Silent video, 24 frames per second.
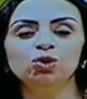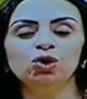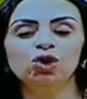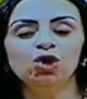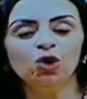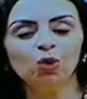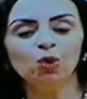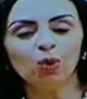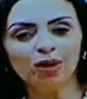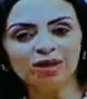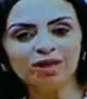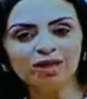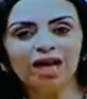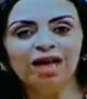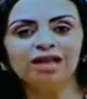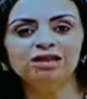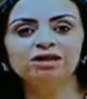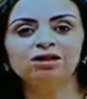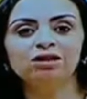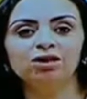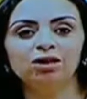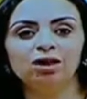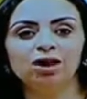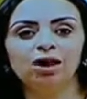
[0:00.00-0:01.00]
Egypt
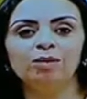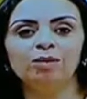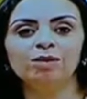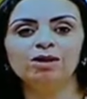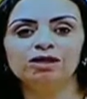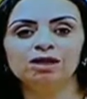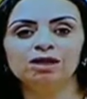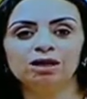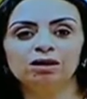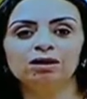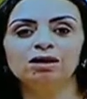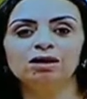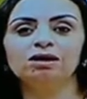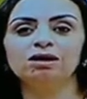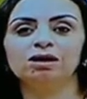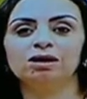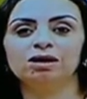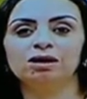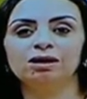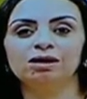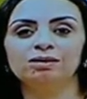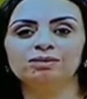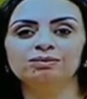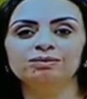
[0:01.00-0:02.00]
is among
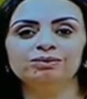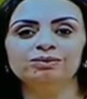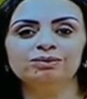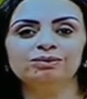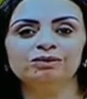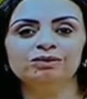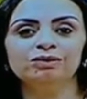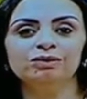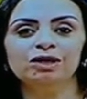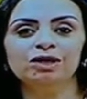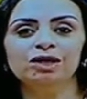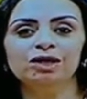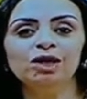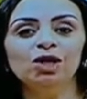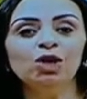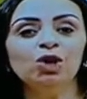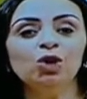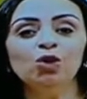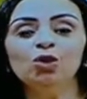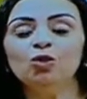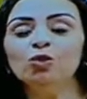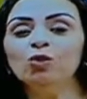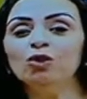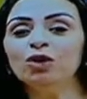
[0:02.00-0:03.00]
uh,
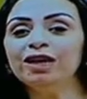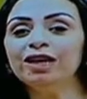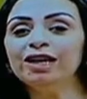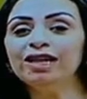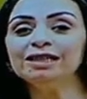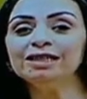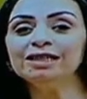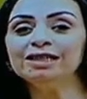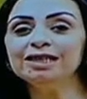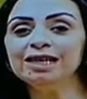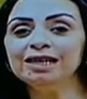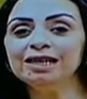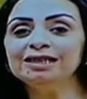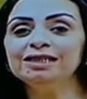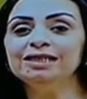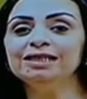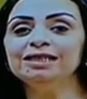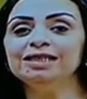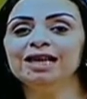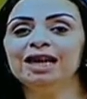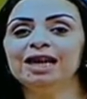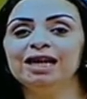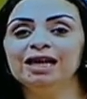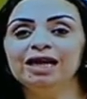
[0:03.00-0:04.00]
the uh,
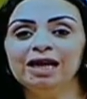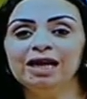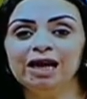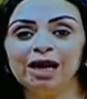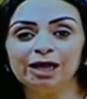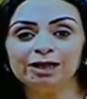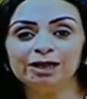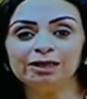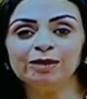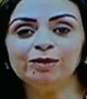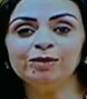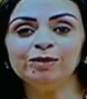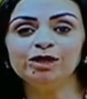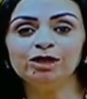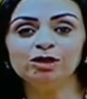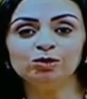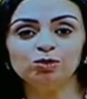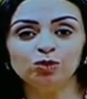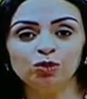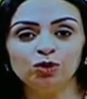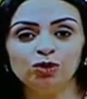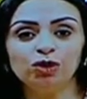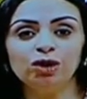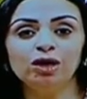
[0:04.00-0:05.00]

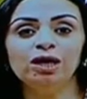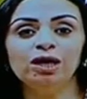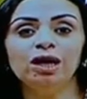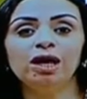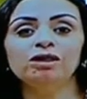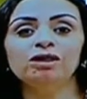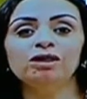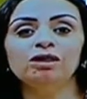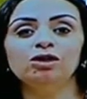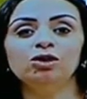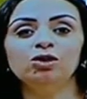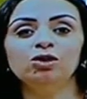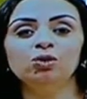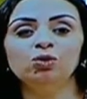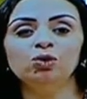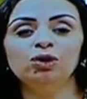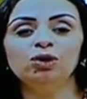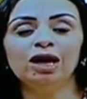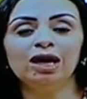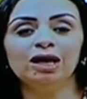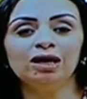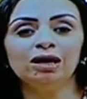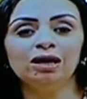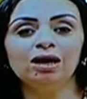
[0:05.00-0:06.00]
pioneering countries as
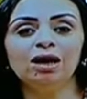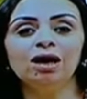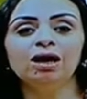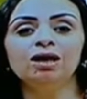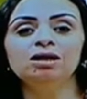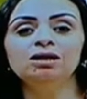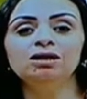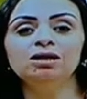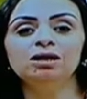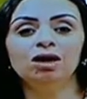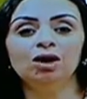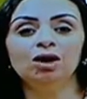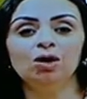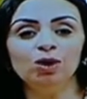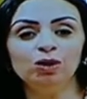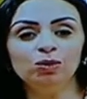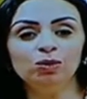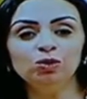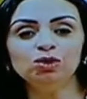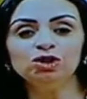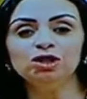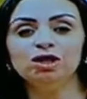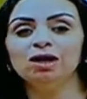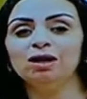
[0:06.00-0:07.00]
far as
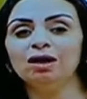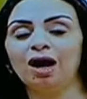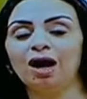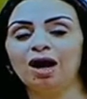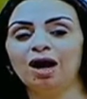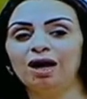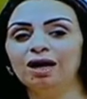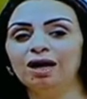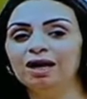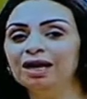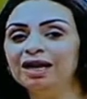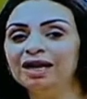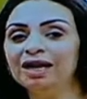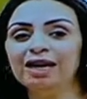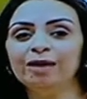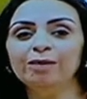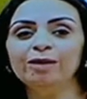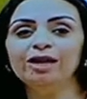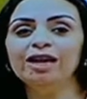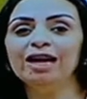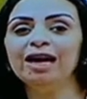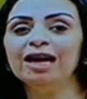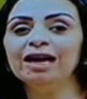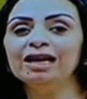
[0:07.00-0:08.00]

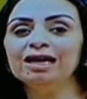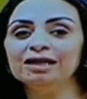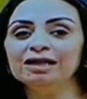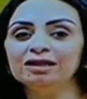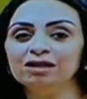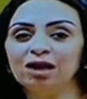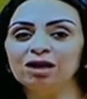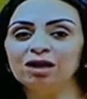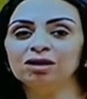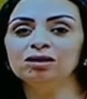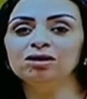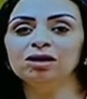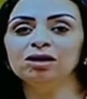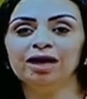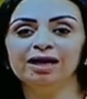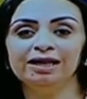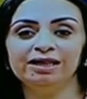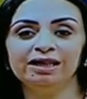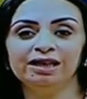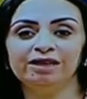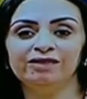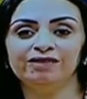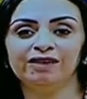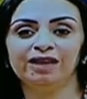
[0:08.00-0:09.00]
women
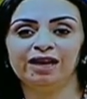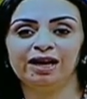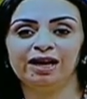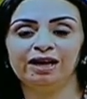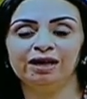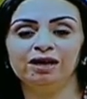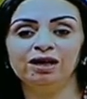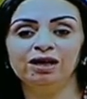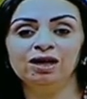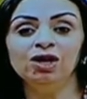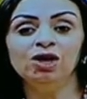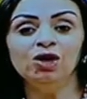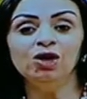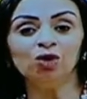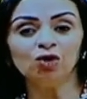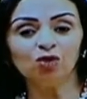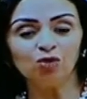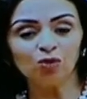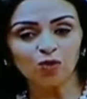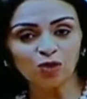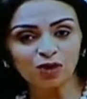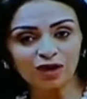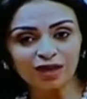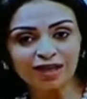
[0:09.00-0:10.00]
voting uh,
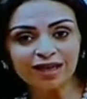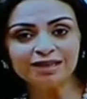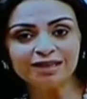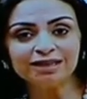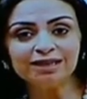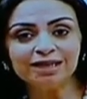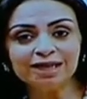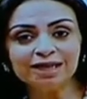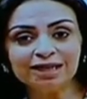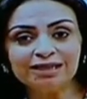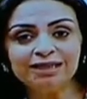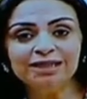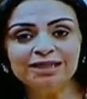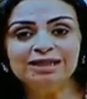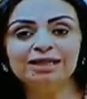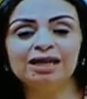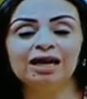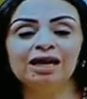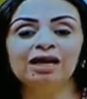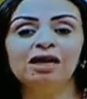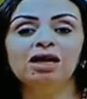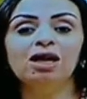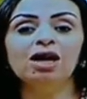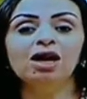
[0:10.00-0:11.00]
in
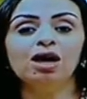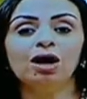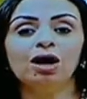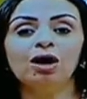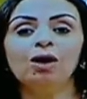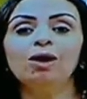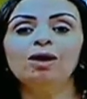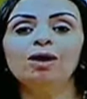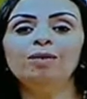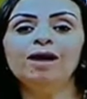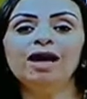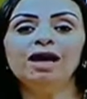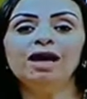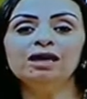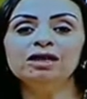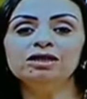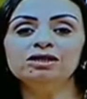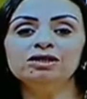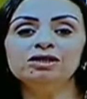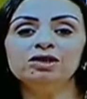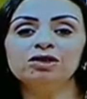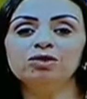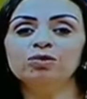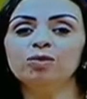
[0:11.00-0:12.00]
political events
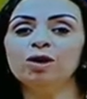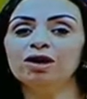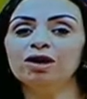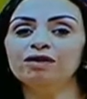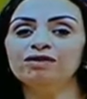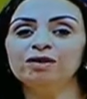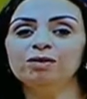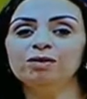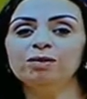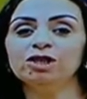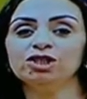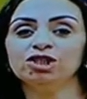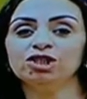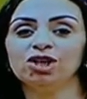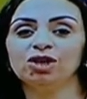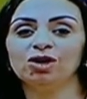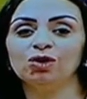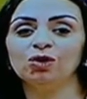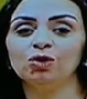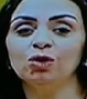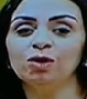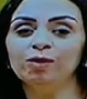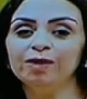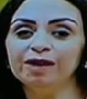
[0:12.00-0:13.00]
such as
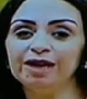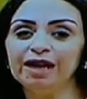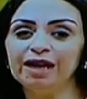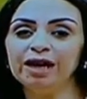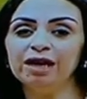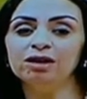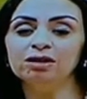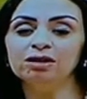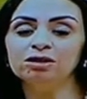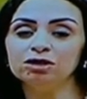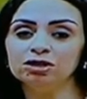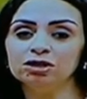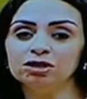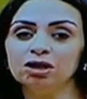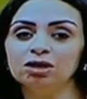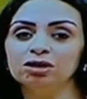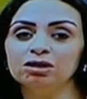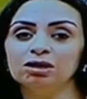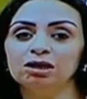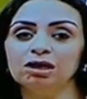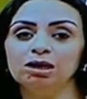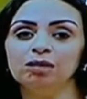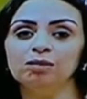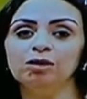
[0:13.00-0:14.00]
referendum
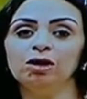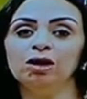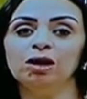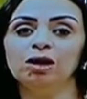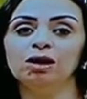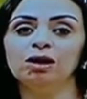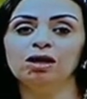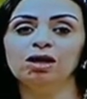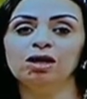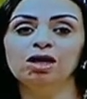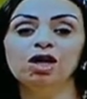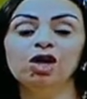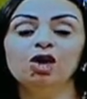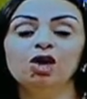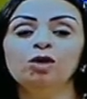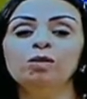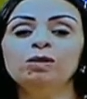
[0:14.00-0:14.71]
elections.